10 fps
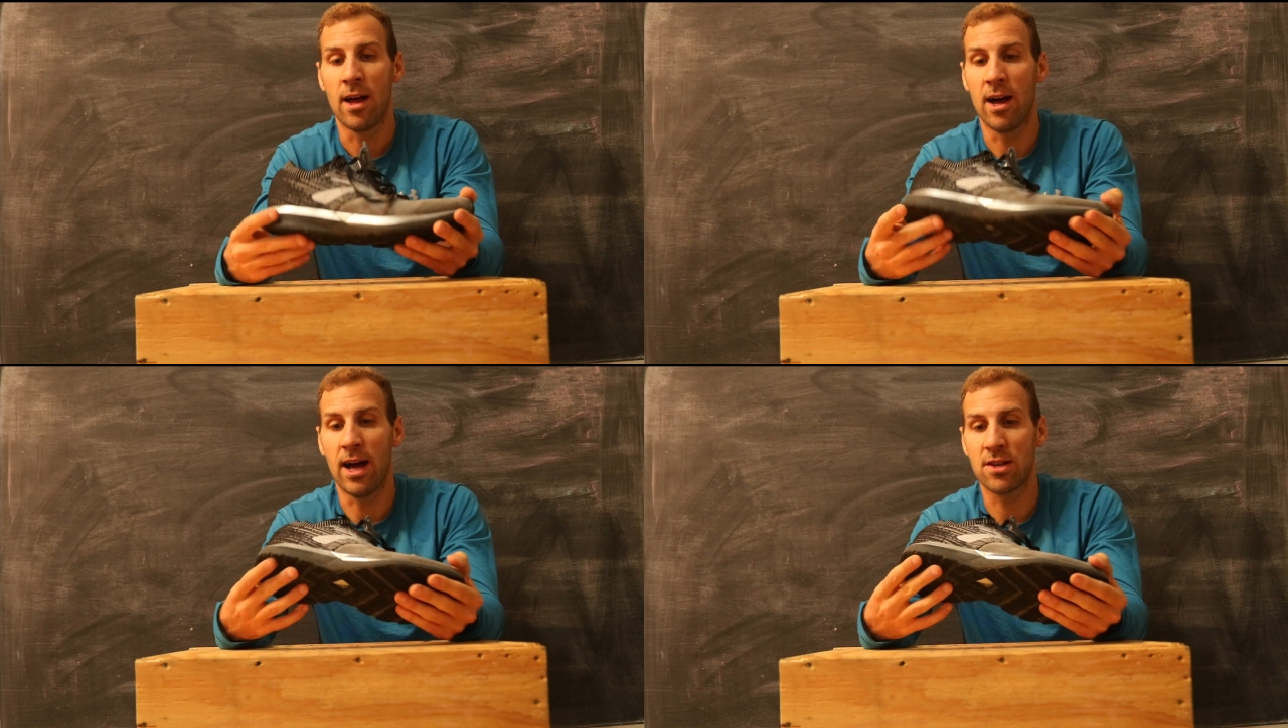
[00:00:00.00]

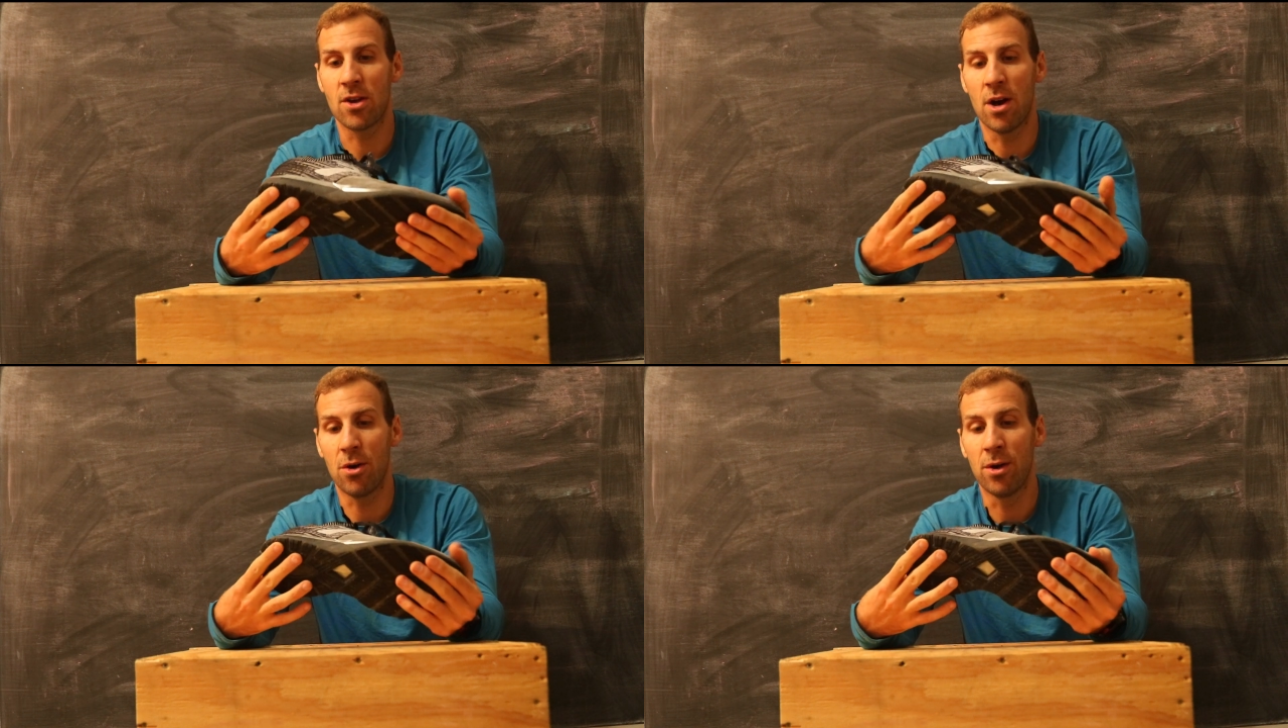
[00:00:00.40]

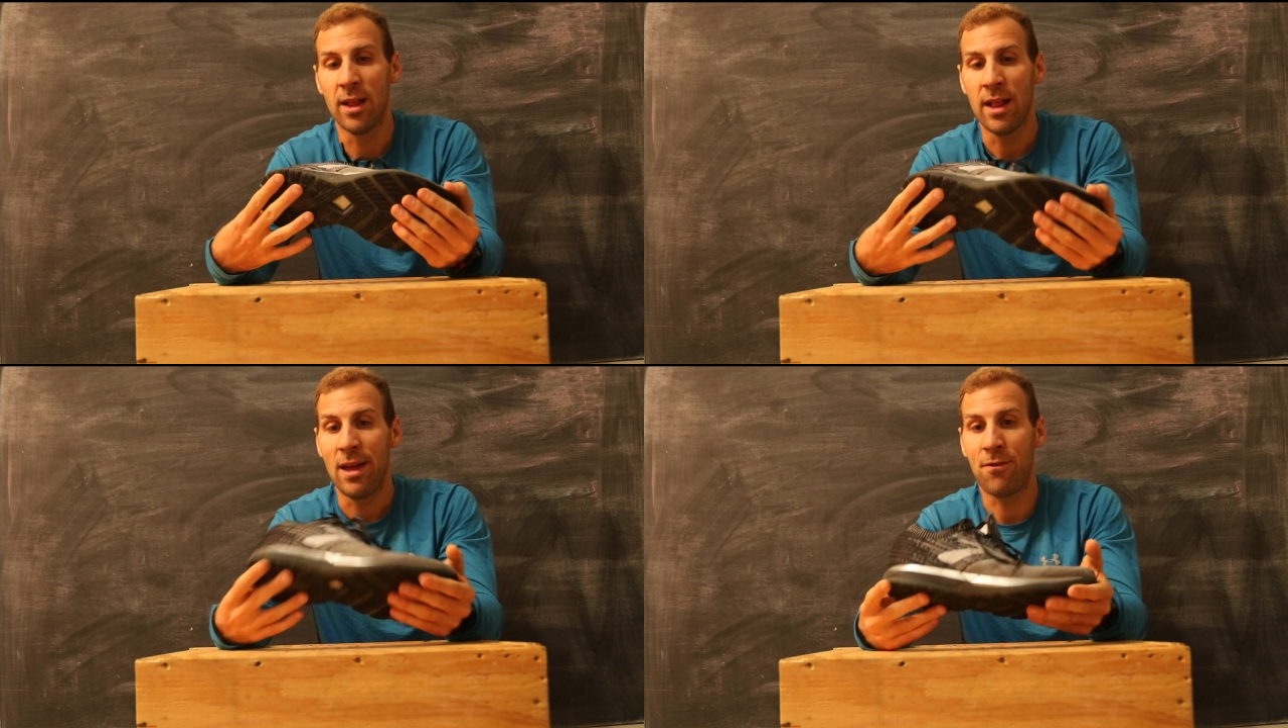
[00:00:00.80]
So
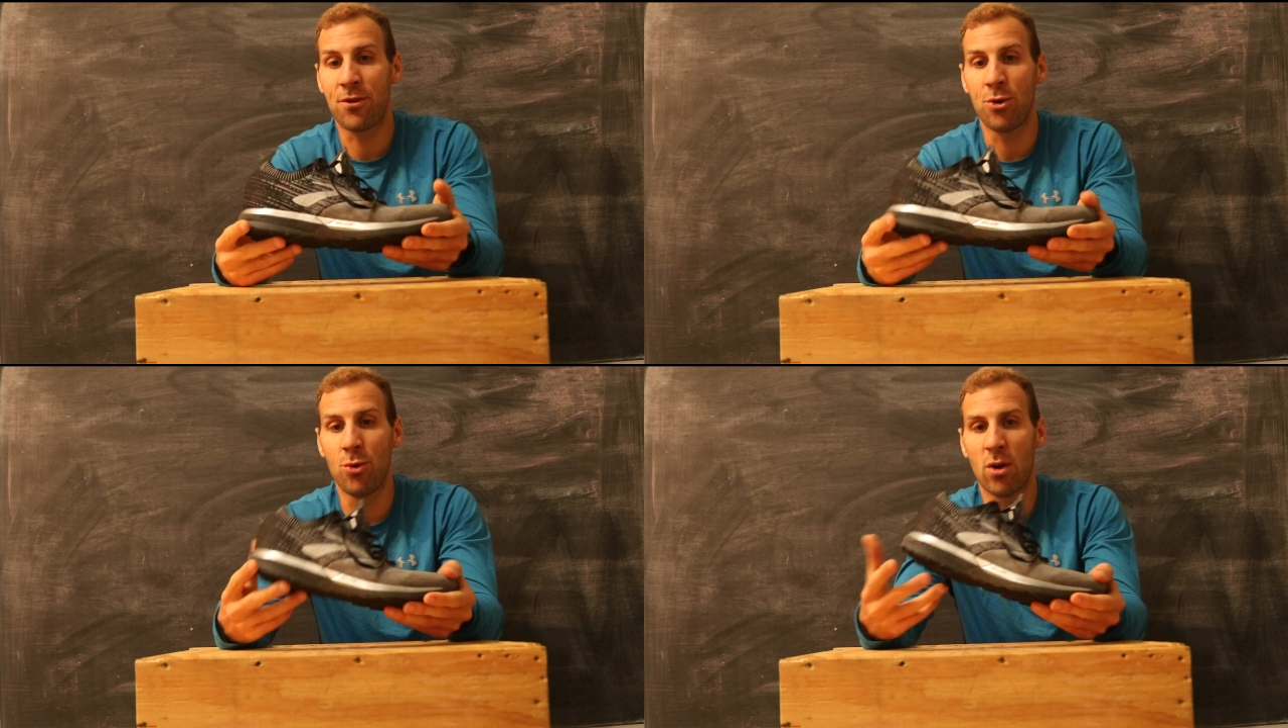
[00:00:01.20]

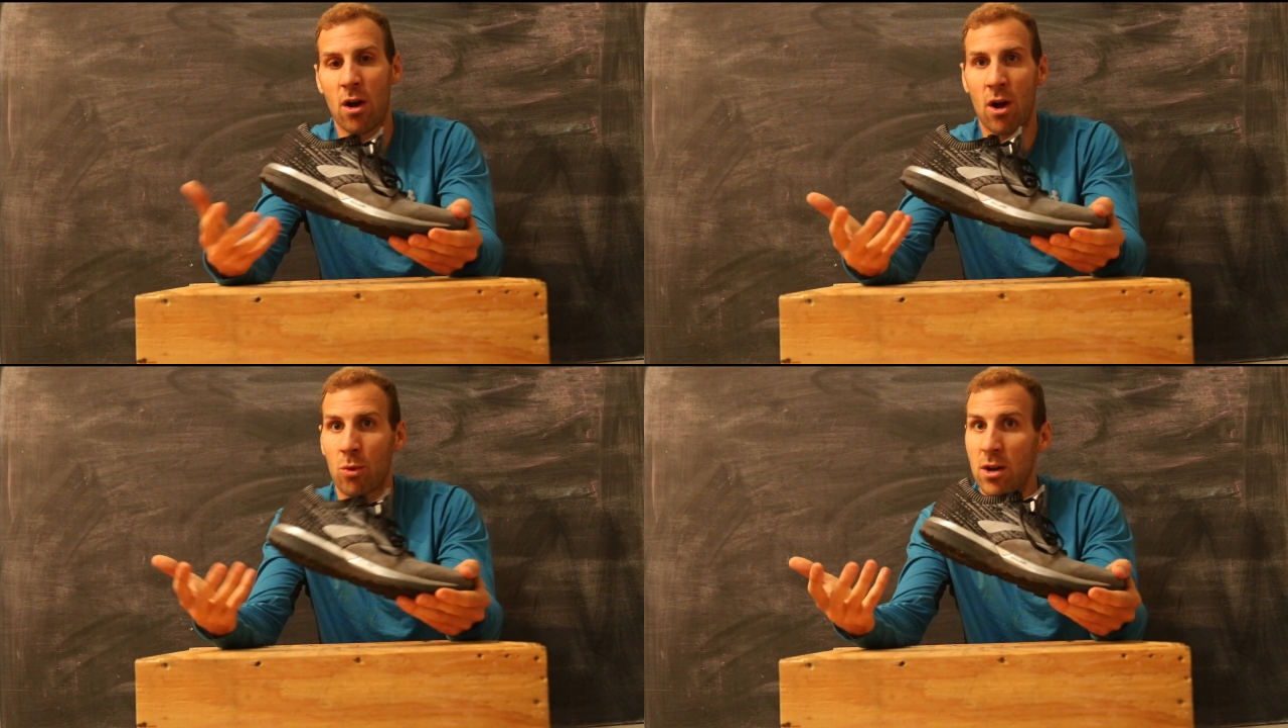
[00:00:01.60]
if
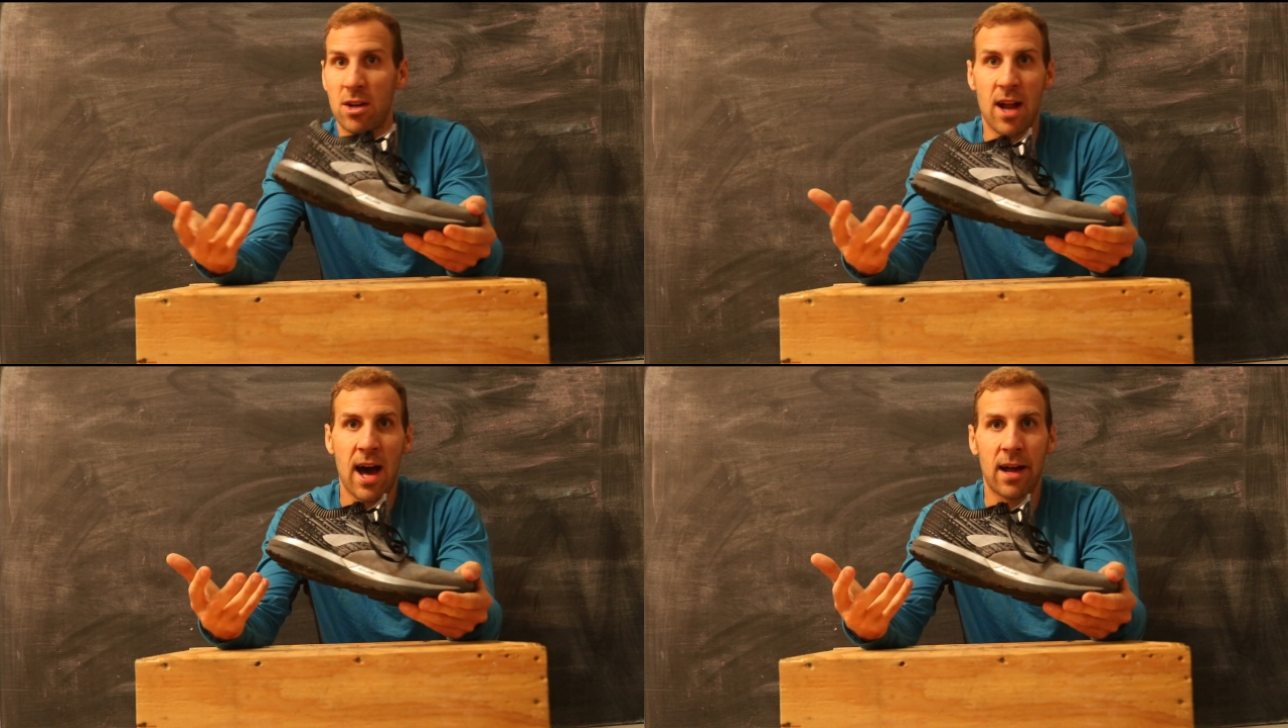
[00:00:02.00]
you are
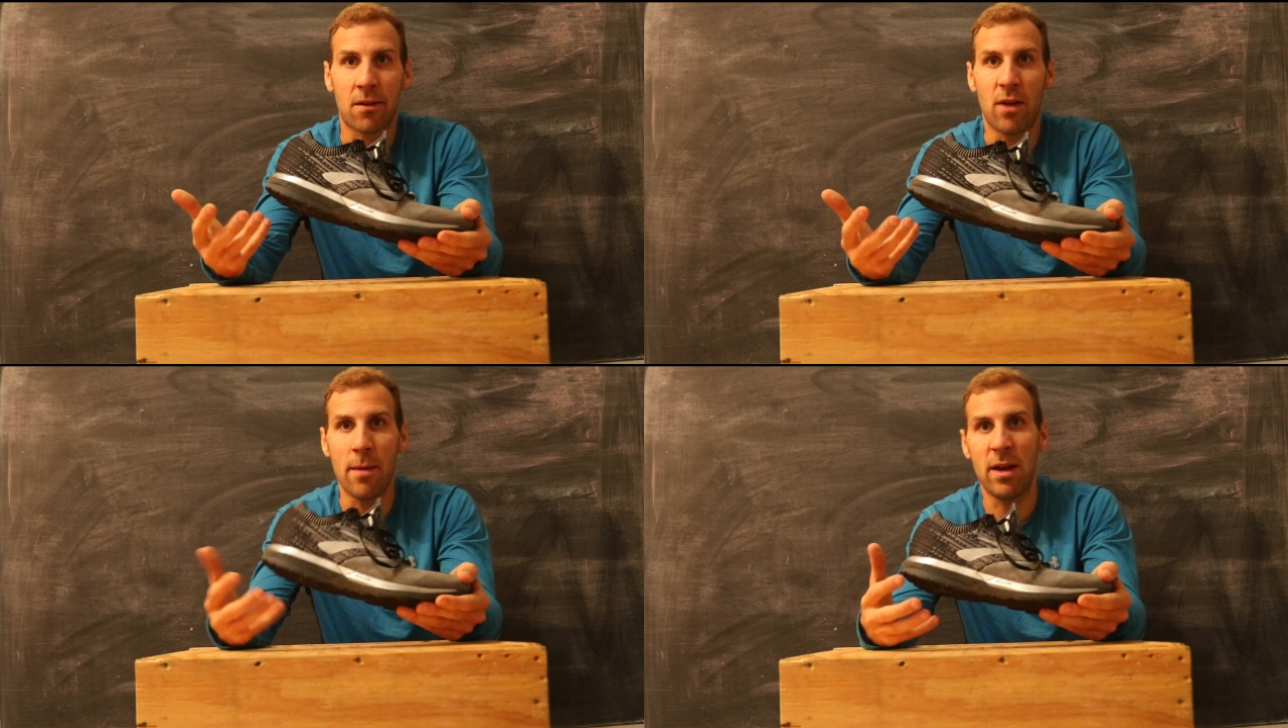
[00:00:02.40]
running a
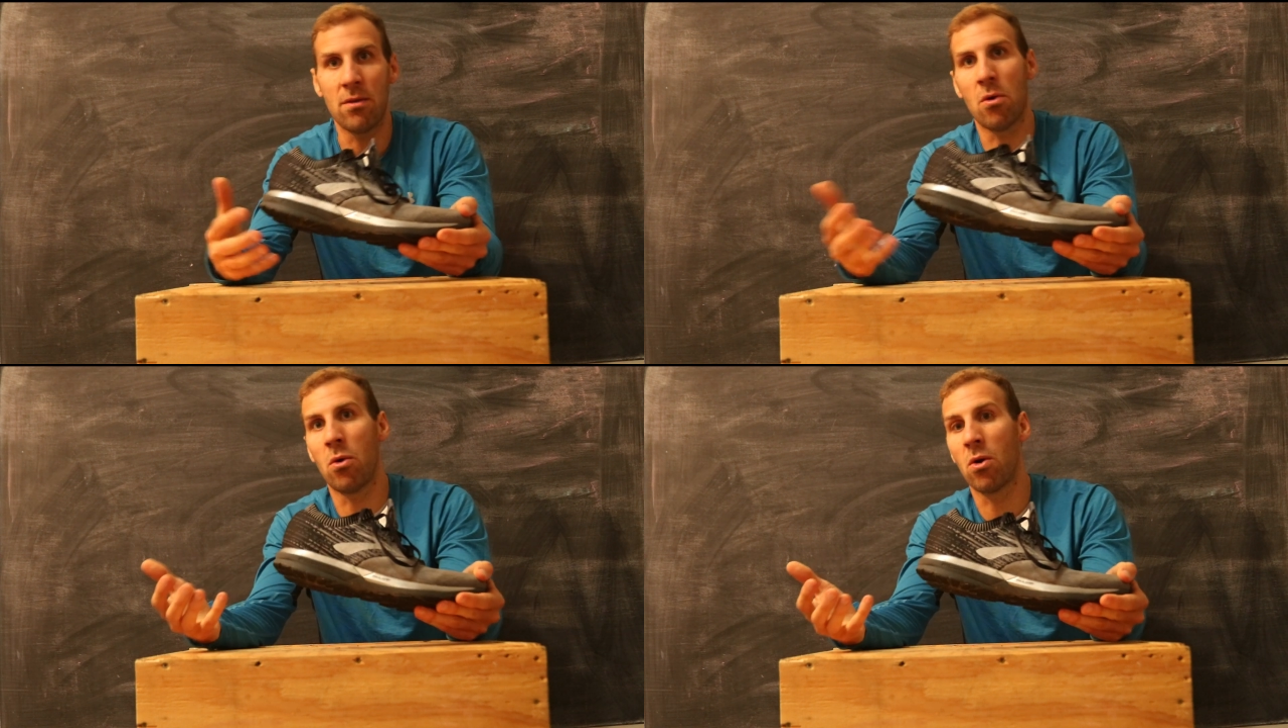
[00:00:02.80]
hot
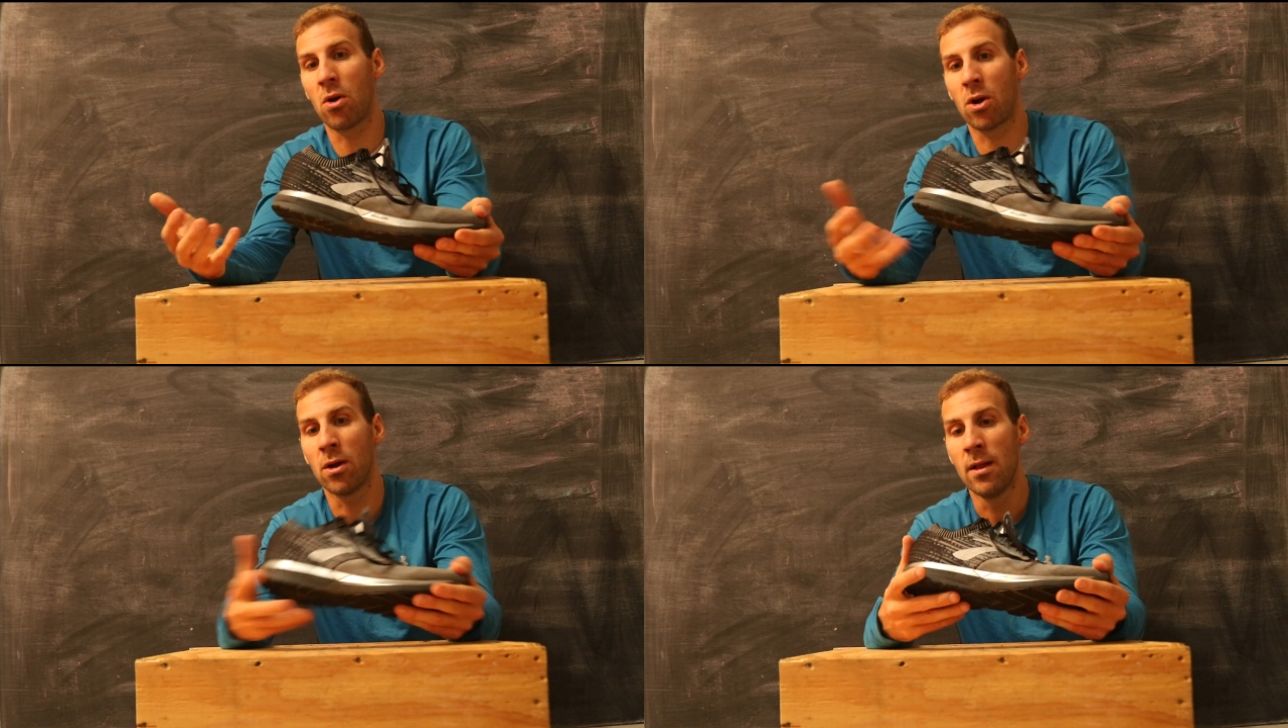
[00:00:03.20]
climate
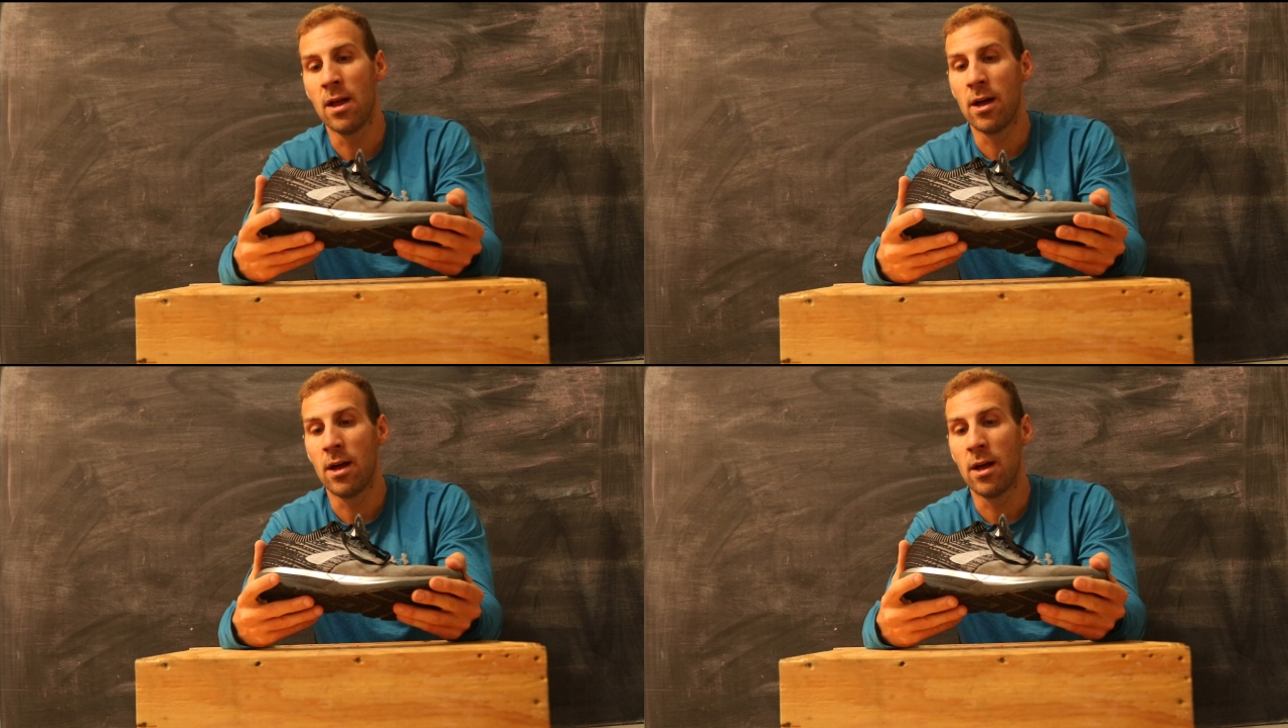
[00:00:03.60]
or,